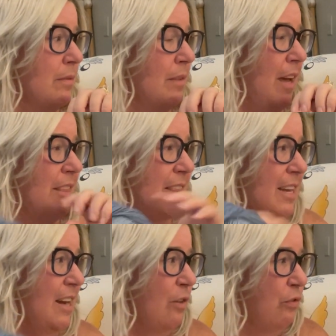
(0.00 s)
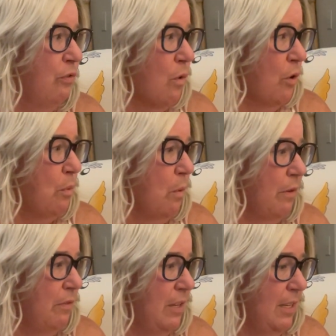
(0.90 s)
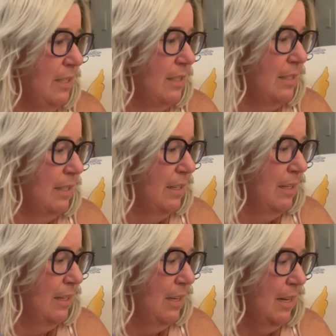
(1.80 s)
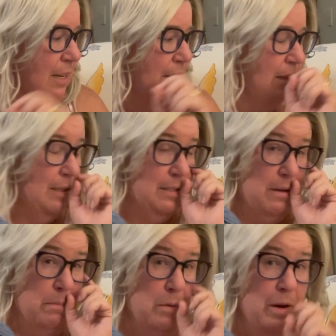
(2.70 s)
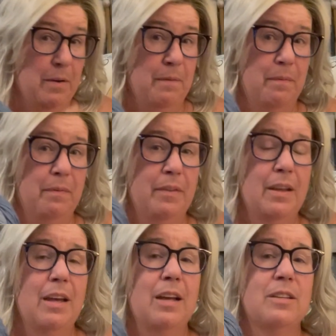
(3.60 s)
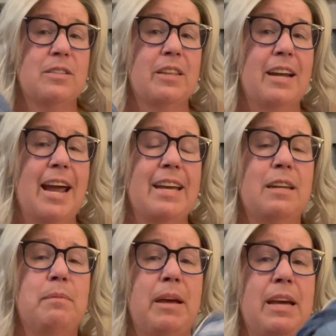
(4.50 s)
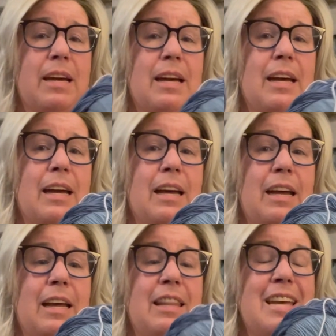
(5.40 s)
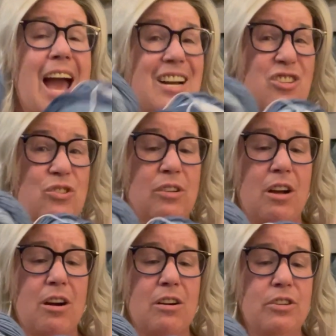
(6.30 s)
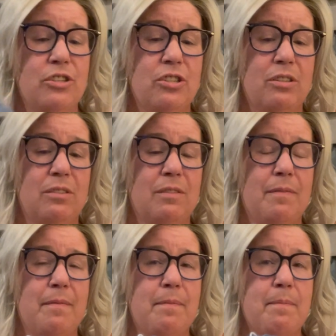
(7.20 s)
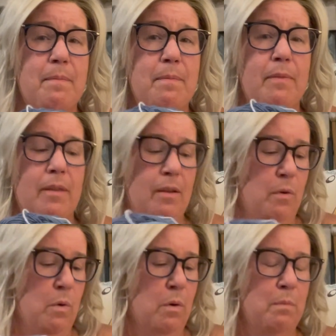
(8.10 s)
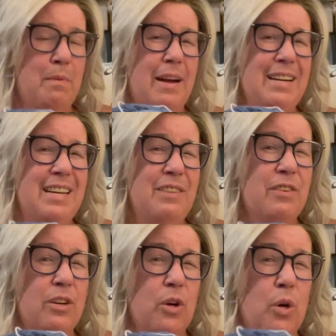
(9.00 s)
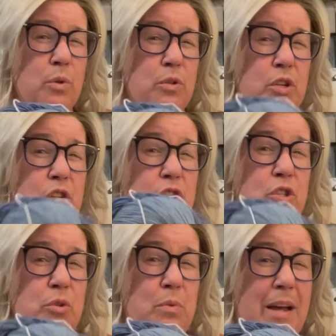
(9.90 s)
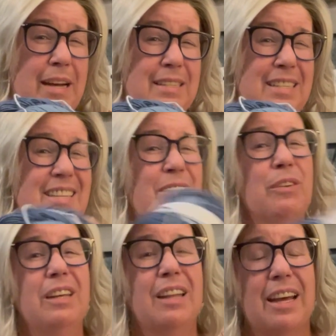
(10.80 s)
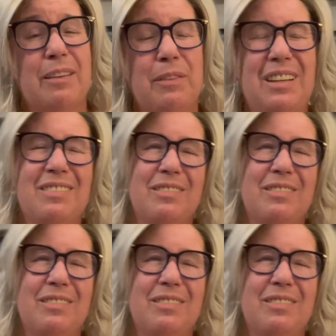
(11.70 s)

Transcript: I think, a 4th one of these somewhere, so that I can make the extra large, or might even go to the 2X, because I really like, well,